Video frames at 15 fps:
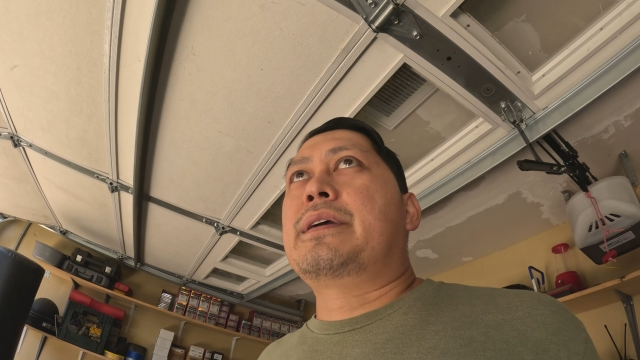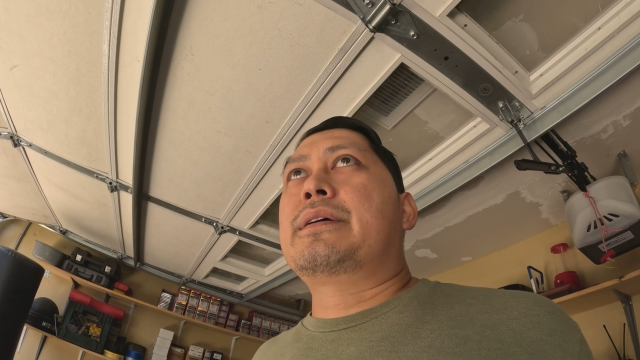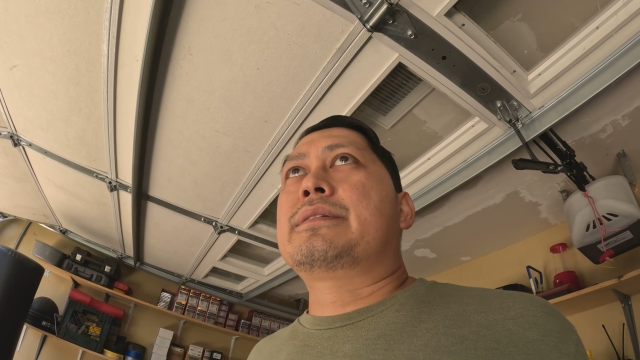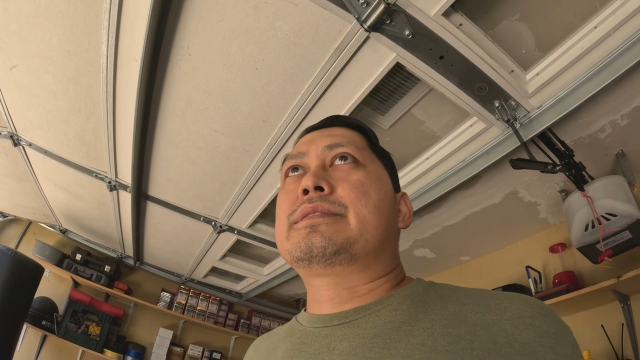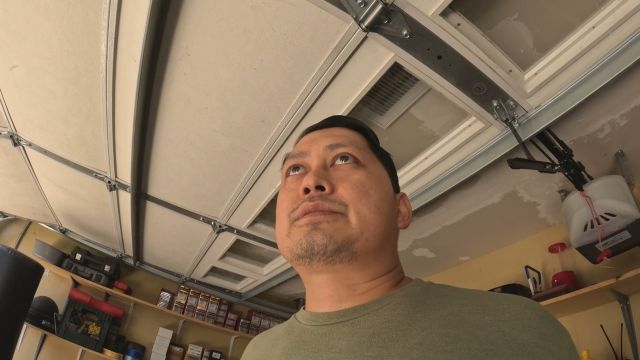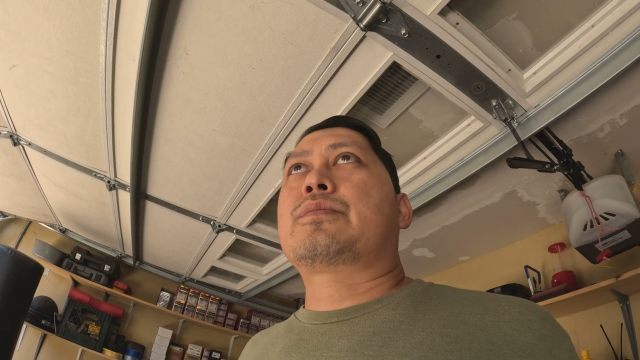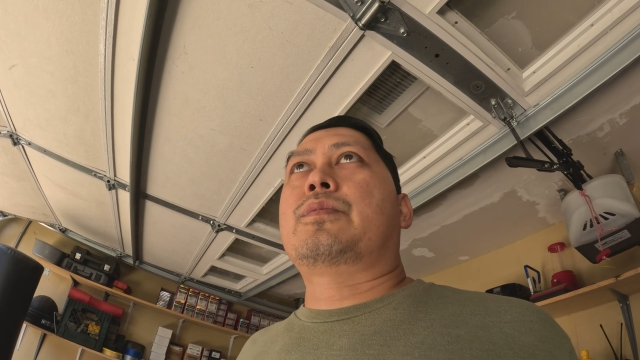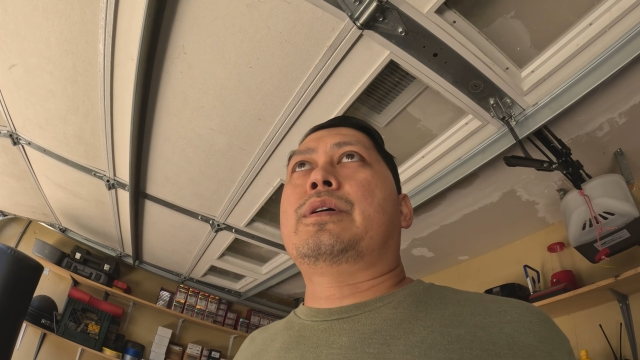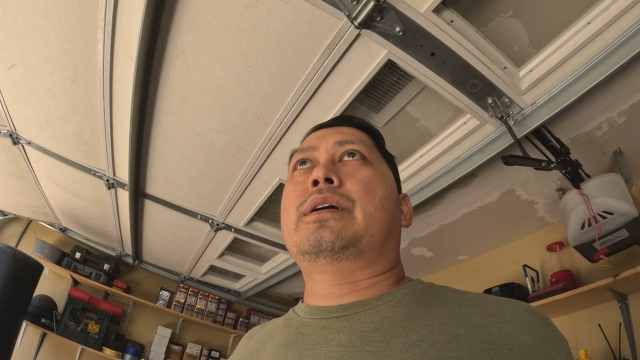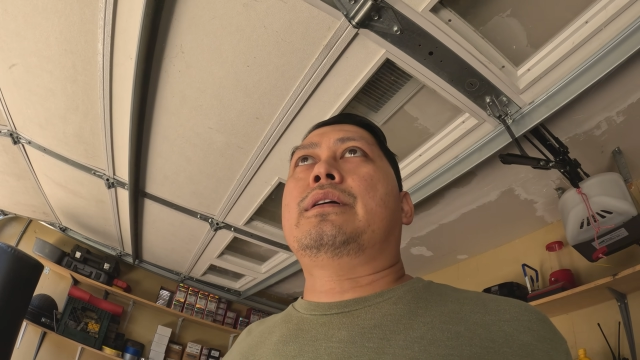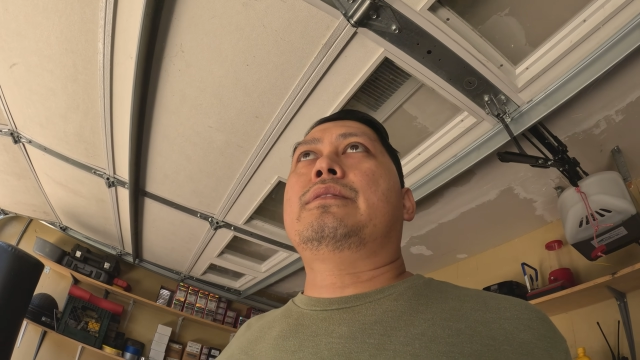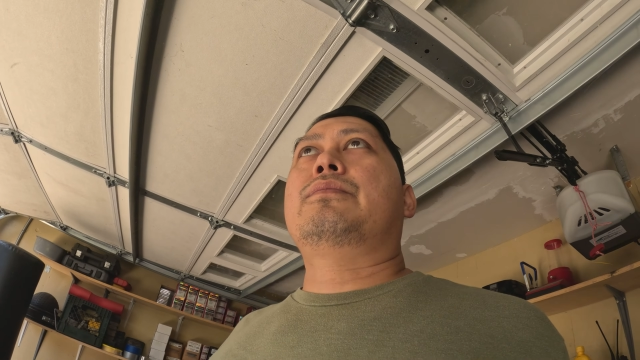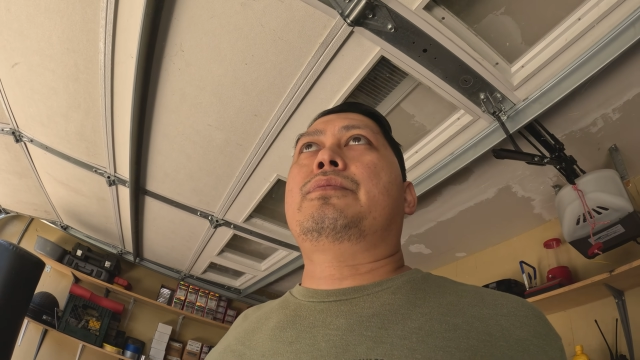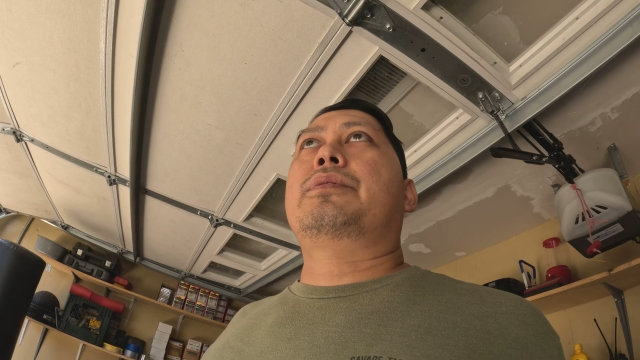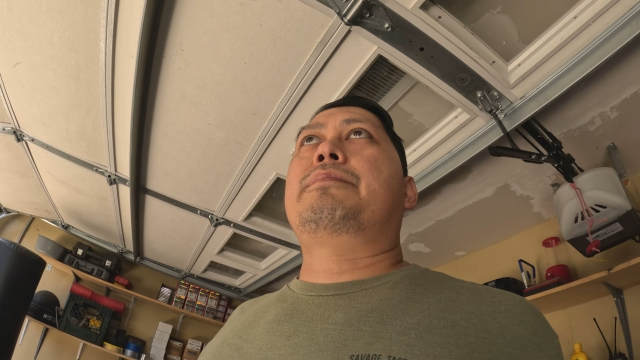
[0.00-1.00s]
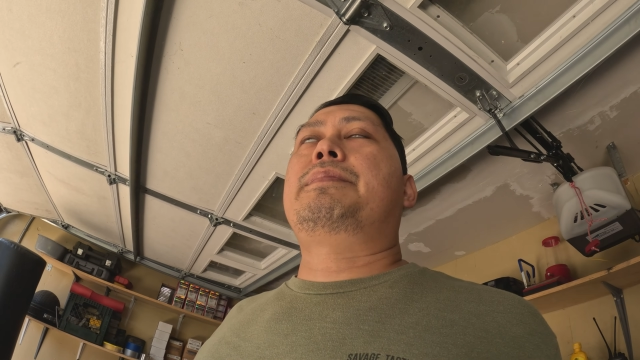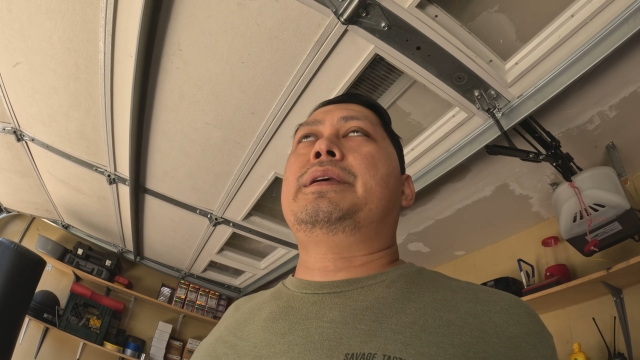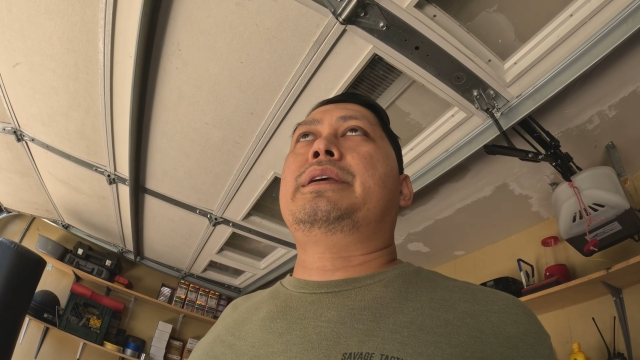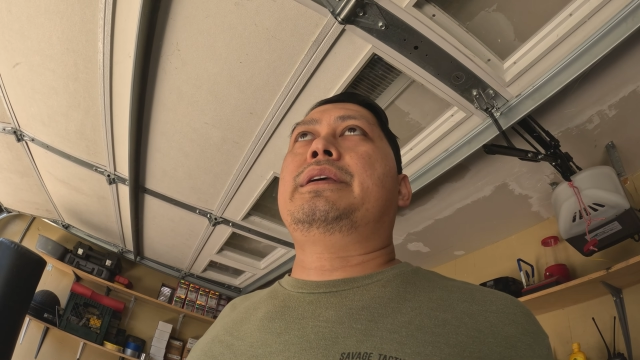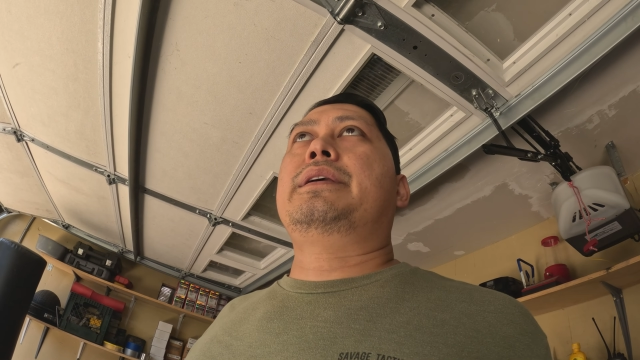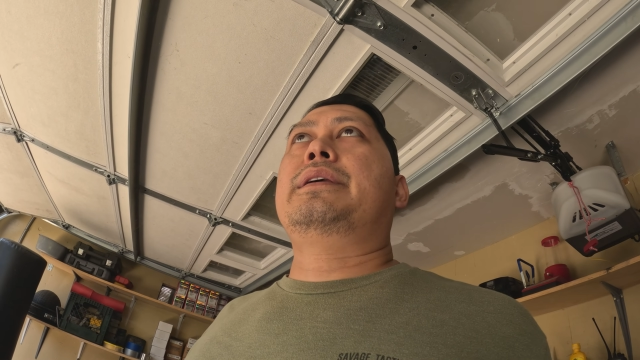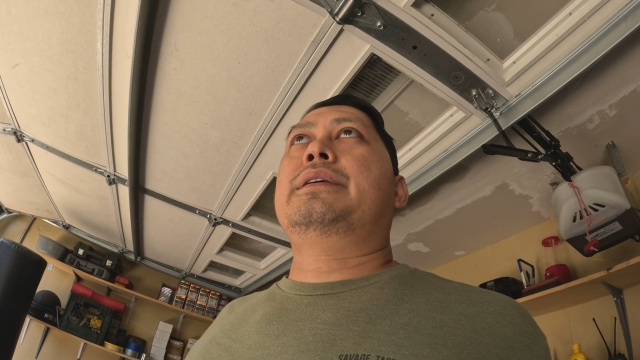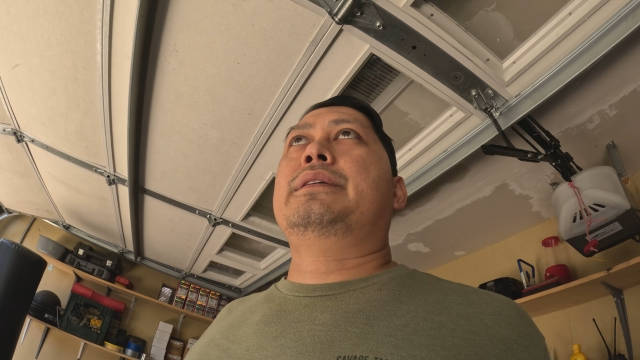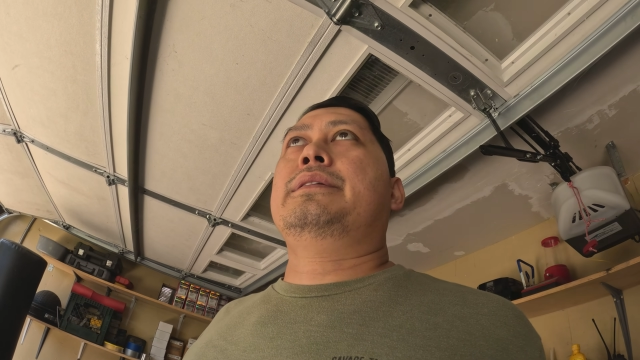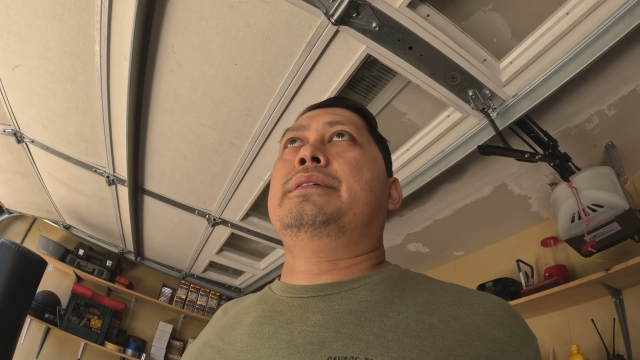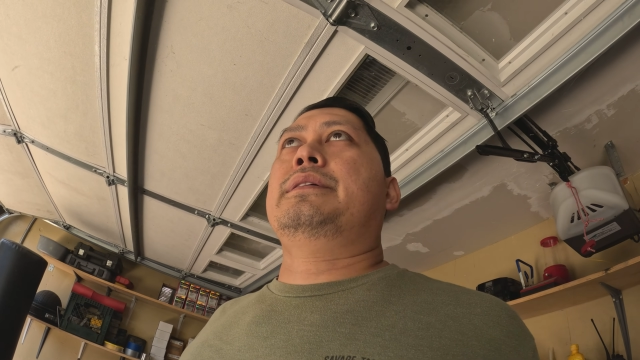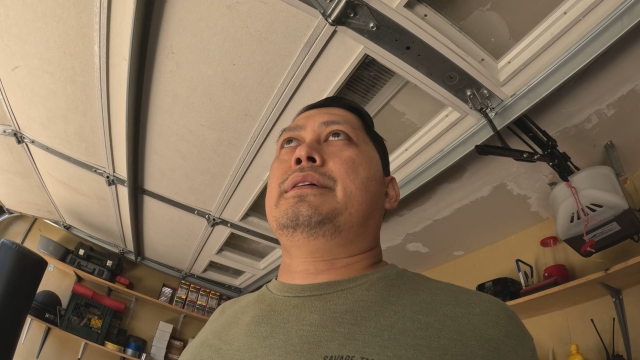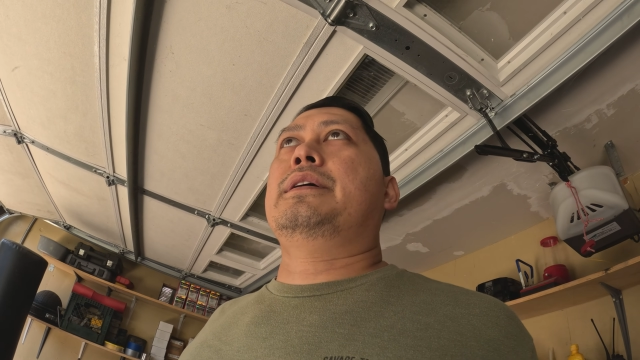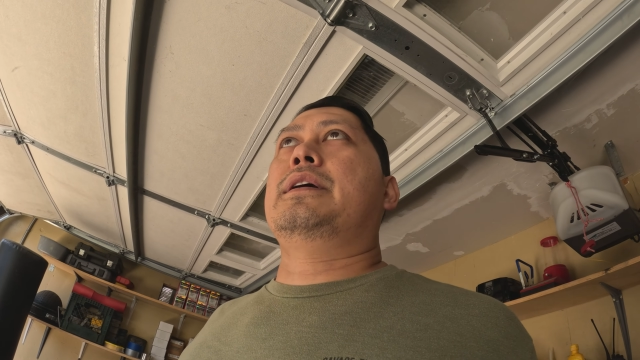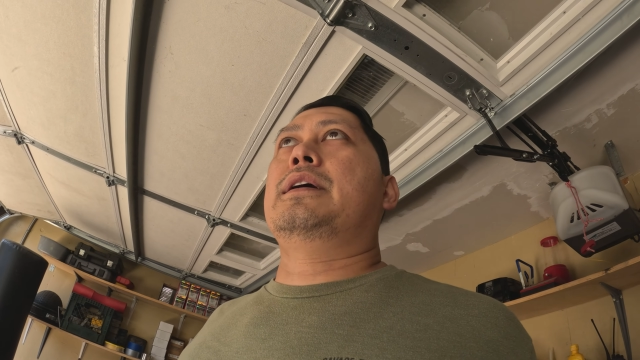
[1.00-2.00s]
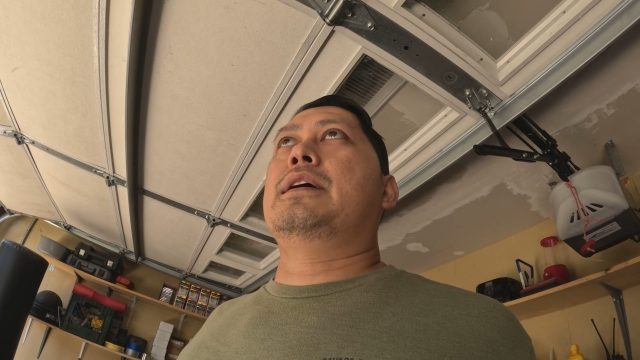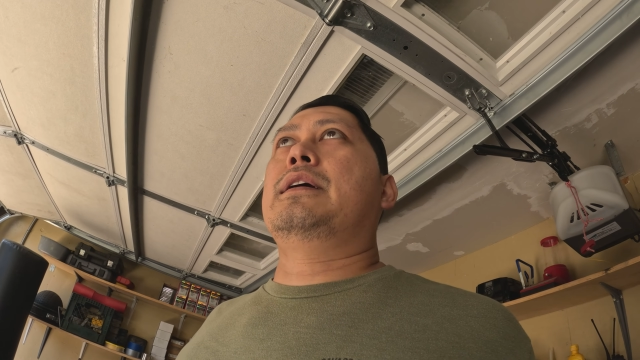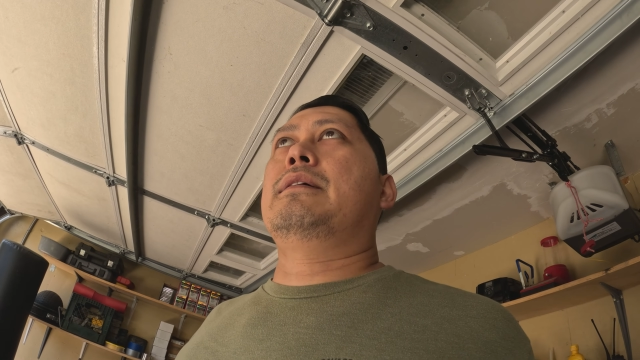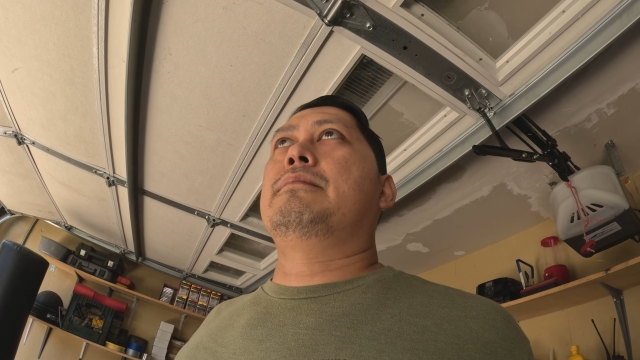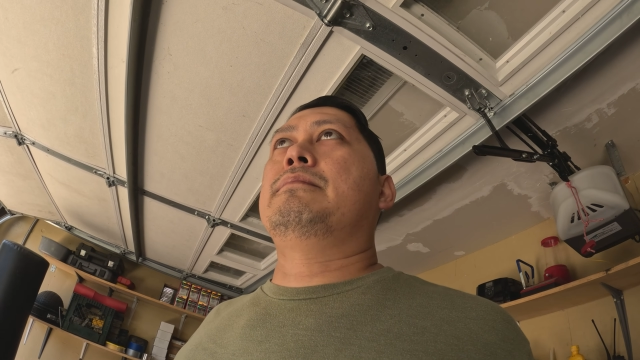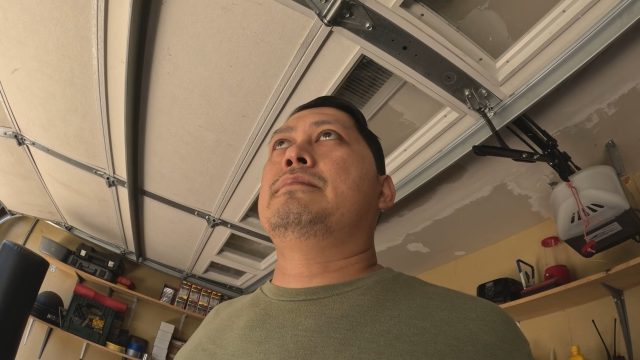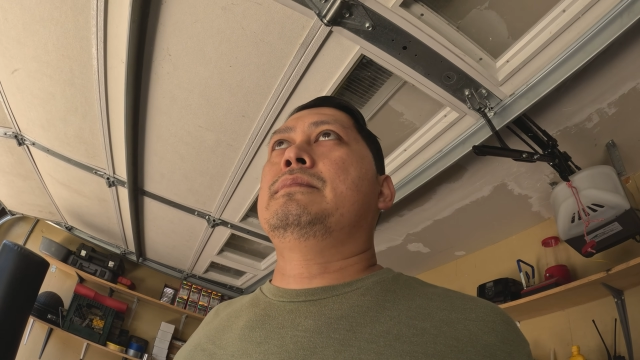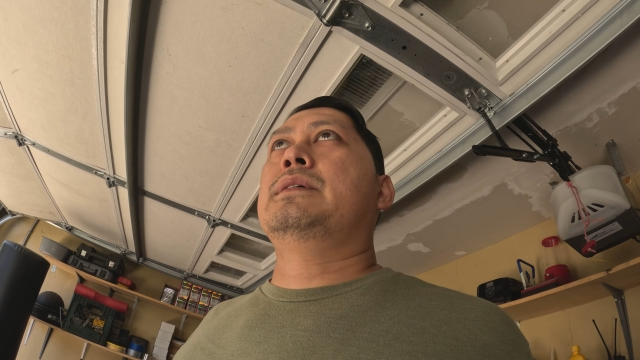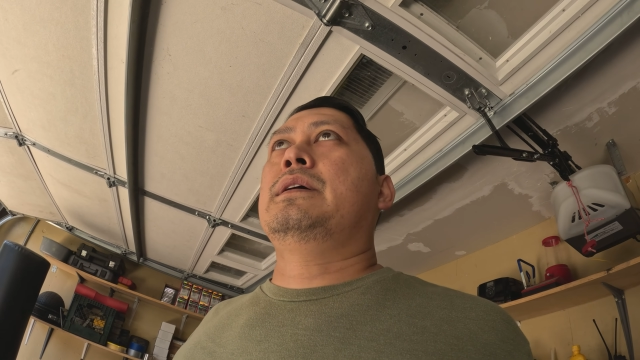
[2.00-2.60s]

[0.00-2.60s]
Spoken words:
there as well would be the